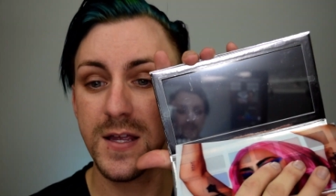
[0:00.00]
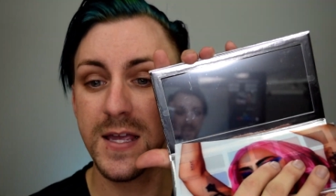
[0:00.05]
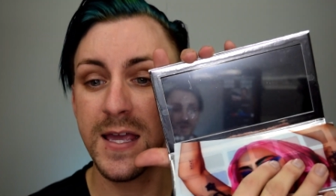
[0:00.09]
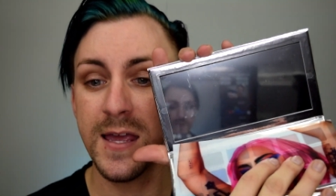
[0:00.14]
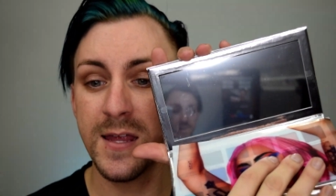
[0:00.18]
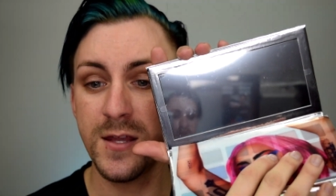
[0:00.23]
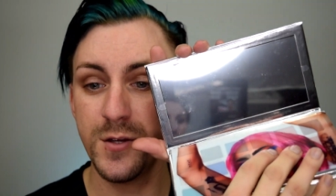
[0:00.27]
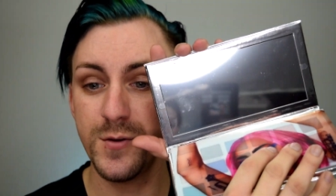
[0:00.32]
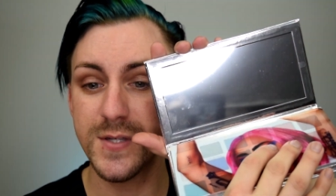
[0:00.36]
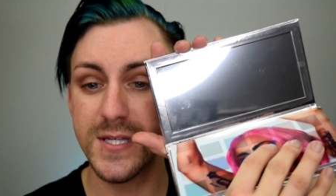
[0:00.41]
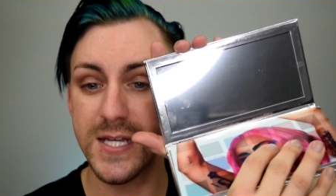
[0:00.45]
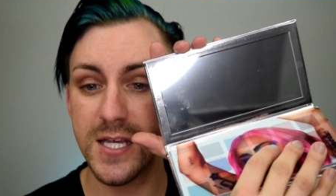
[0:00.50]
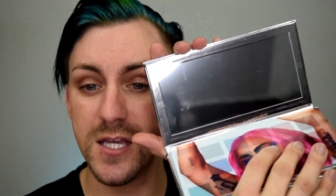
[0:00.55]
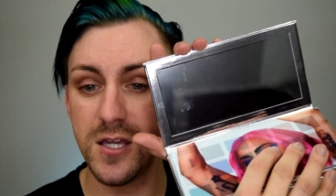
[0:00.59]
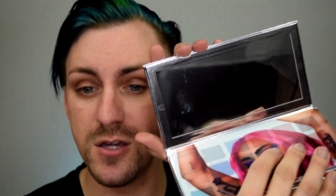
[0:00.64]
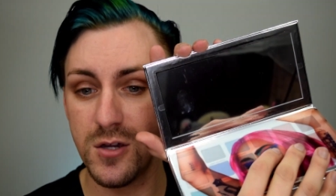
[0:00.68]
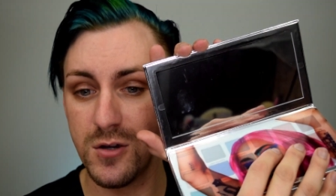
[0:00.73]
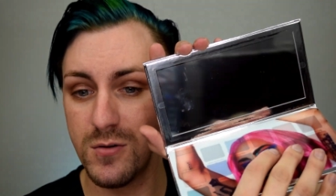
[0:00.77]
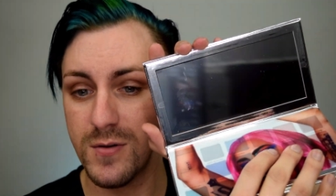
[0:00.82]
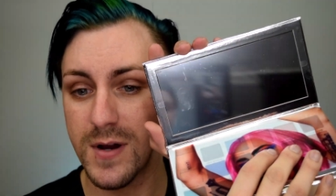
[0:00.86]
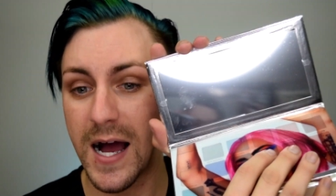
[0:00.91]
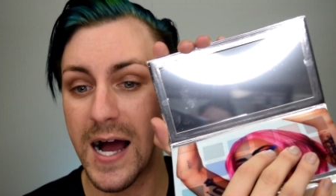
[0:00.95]
Can you see
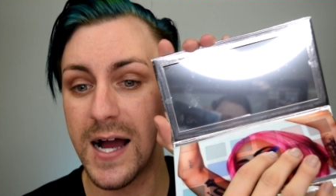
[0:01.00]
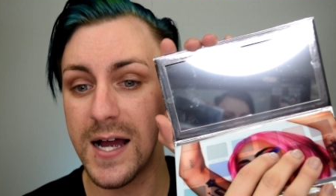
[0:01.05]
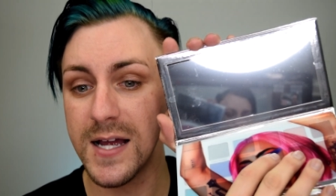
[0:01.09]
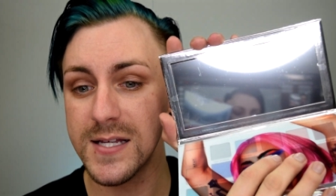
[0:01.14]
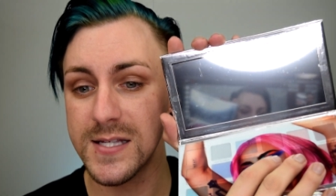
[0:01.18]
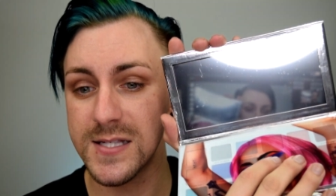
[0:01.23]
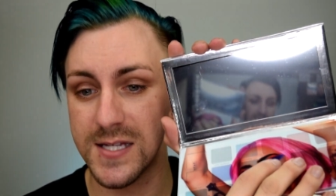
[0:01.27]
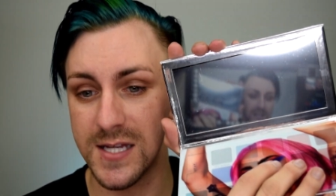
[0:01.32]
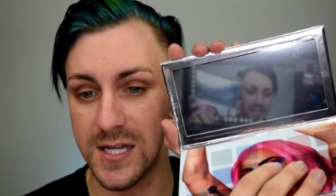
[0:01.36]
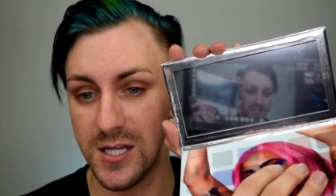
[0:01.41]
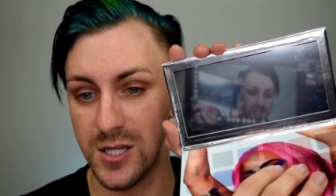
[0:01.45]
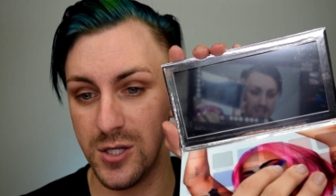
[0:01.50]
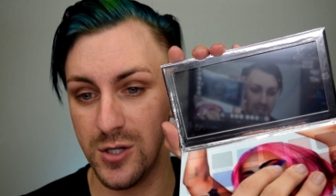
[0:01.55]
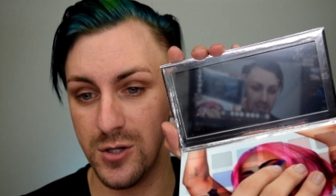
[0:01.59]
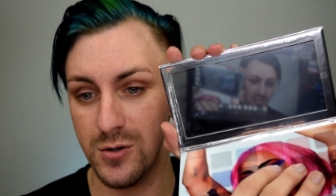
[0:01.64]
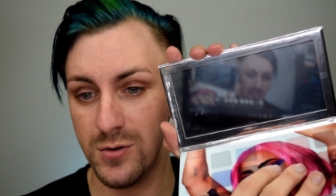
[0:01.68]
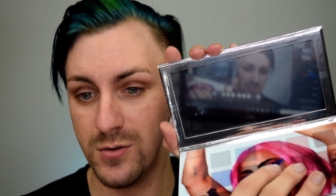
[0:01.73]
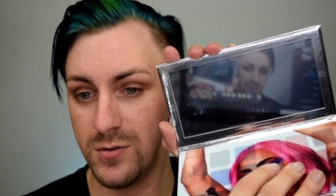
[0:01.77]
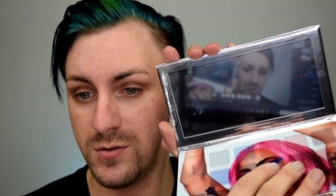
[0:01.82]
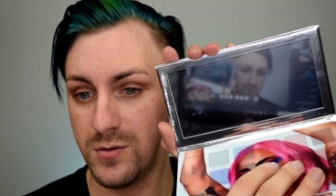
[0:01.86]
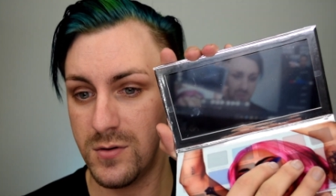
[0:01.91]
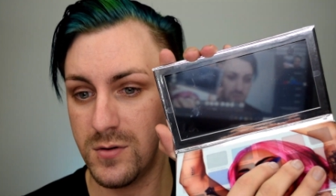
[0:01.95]
you? I see
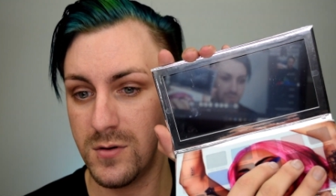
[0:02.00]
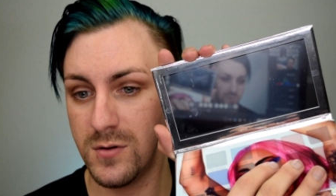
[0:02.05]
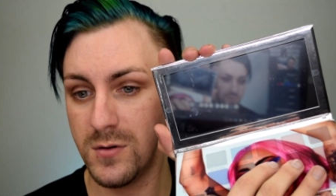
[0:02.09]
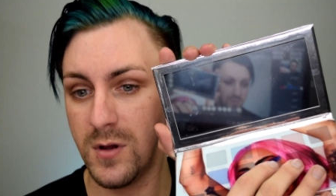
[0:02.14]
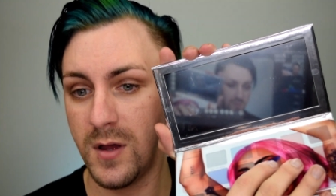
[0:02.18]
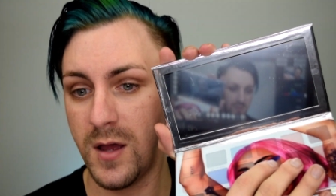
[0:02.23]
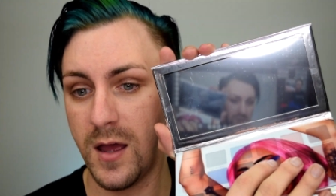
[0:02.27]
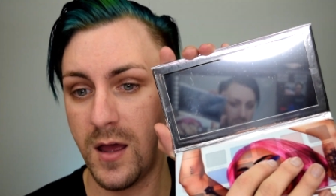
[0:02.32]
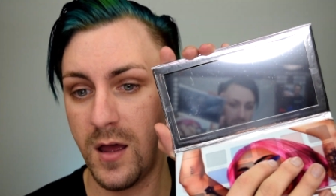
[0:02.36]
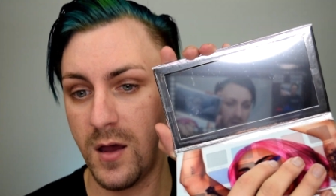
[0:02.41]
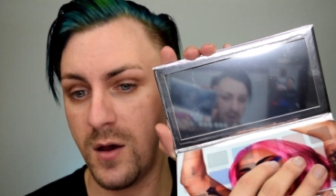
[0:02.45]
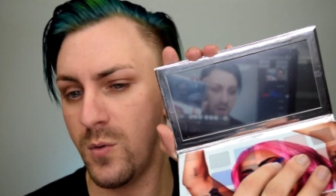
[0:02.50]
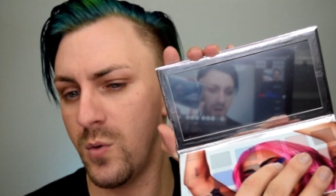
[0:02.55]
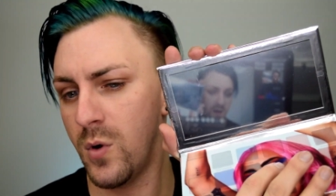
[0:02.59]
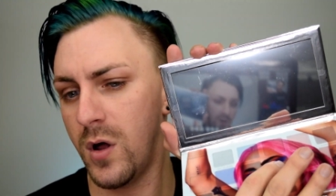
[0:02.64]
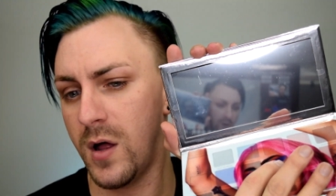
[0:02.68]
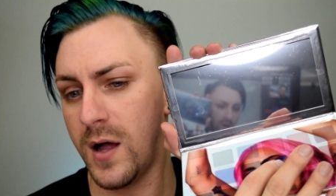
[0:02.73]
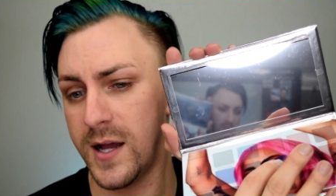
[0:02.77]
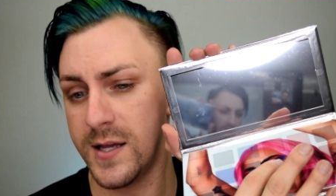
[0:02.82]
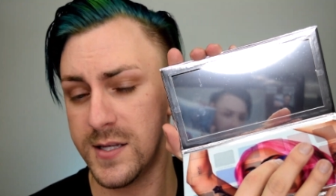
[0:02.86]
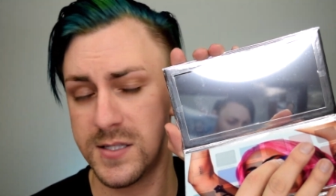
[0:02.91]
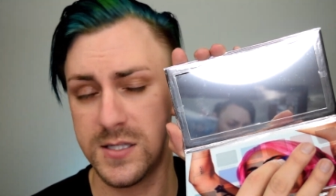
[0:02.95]
you.
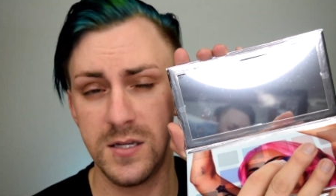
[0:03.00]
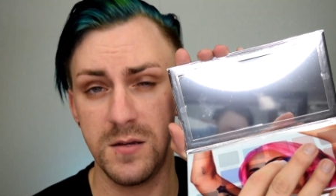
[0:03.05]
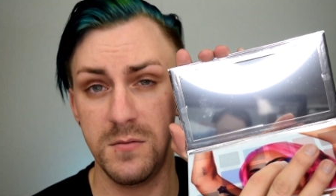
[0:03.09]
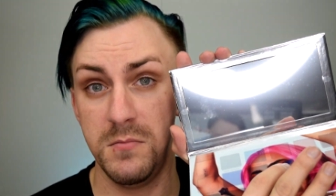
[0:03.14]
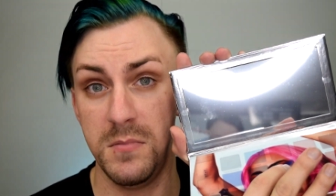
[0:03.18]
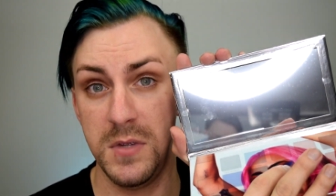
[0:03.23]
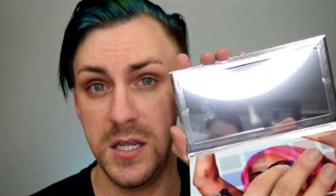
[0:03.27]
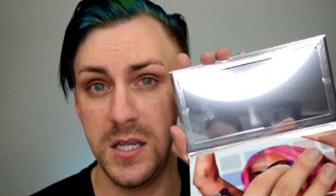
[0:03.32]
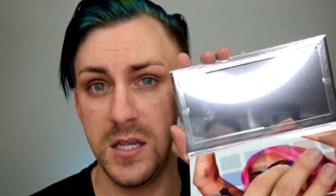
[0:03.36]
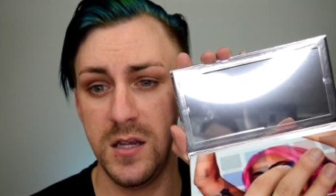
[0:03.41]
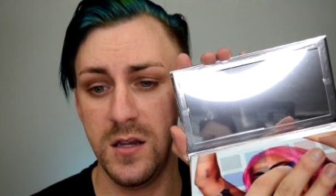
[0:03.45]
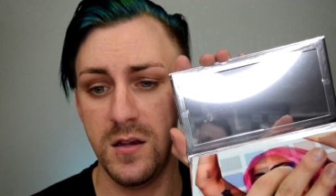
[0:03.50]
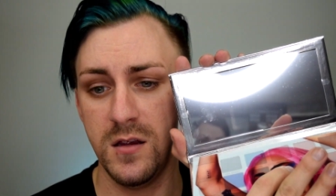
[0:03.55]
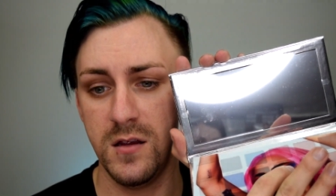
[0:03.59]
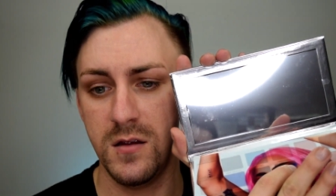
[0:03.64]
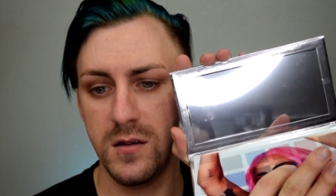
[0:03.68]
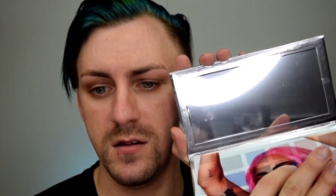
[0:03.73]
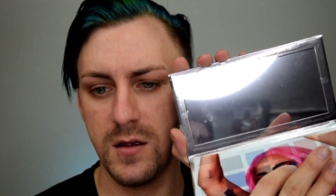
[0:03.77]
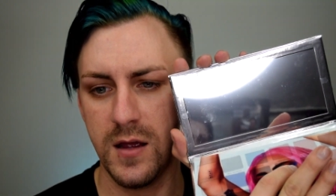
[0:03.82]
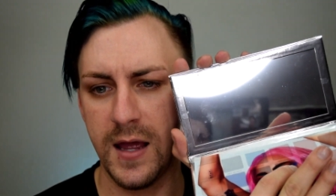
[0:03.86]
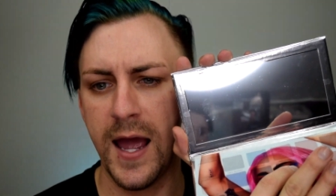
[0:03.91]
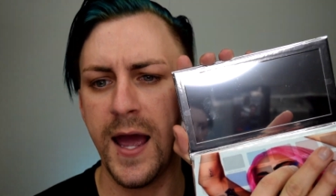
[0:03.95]
Well, I see me
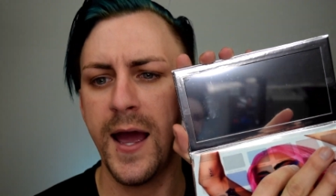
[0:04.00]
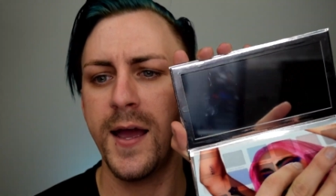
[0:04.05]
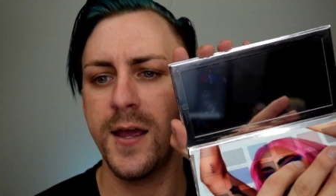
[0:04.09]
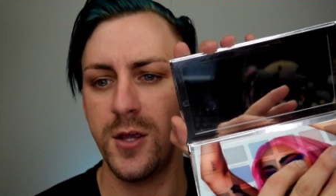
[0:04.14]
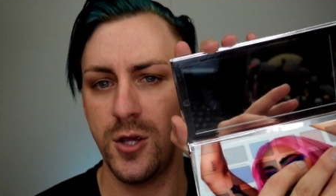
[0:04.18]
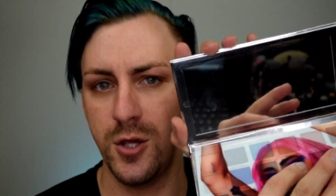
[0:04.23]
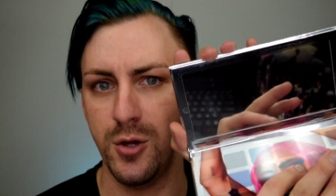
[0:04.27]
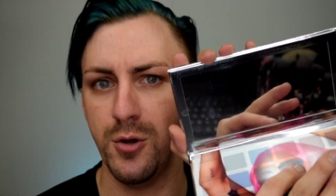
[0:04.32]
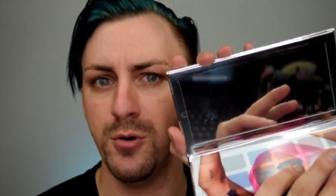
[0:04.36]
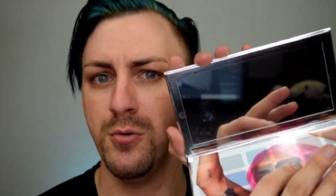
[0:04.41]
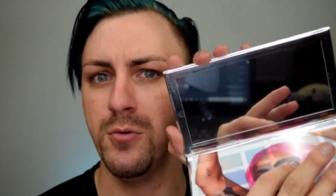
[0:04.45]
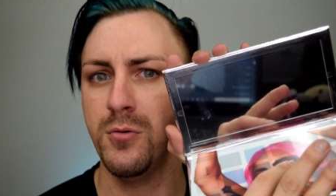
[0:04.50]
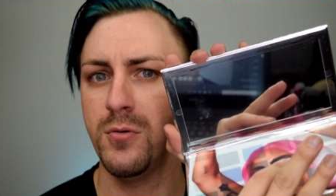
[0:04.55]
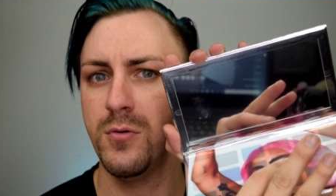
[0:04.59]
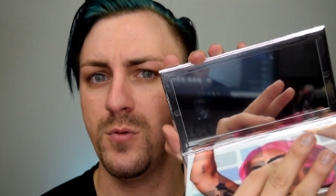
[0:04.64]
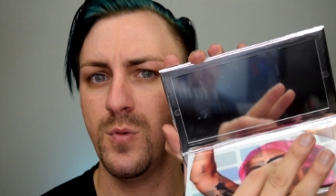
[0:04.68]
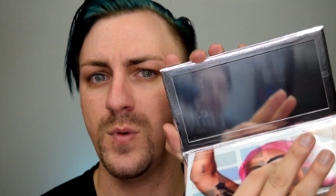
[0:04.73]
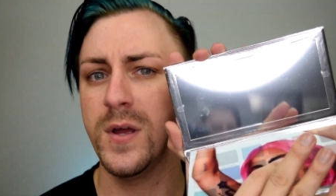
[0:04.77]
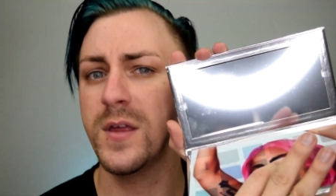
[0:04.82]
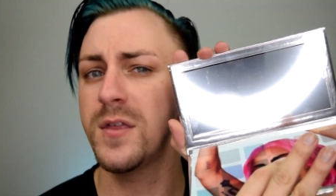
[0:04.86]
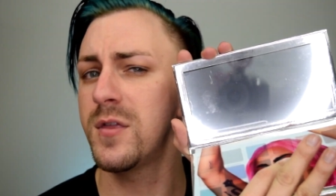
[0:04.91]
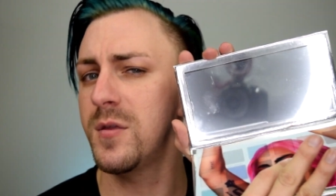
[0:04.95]
at you
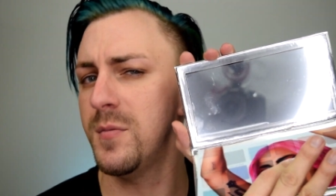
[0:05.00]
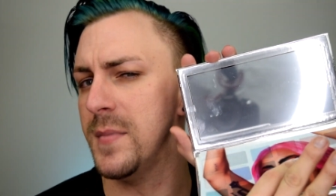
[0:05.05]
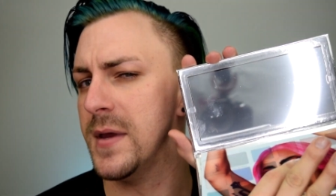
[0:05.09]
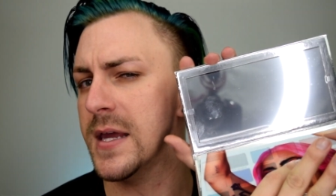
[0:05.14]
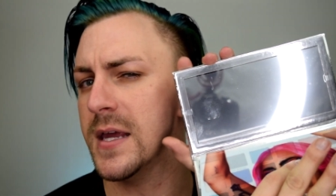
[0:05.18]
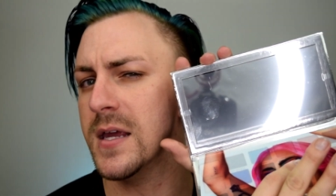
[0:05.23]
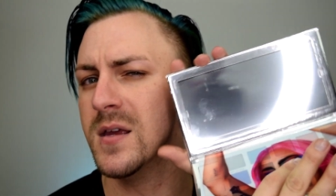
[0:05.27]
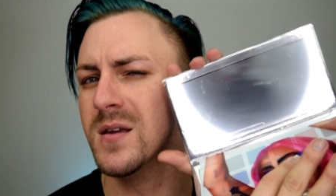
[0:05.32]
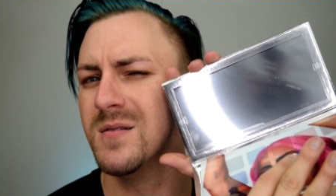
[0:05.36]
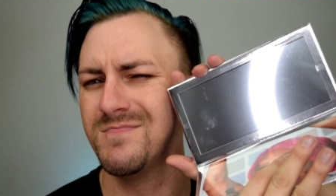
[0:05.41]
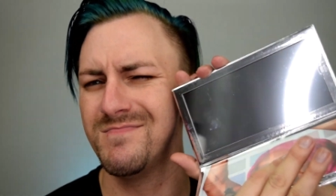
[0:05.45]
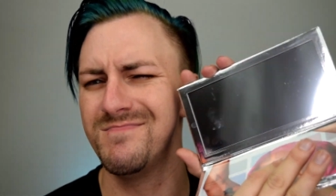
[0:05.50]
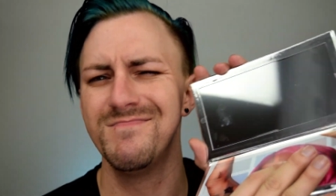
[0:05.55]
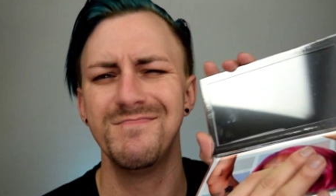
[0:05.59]
with me.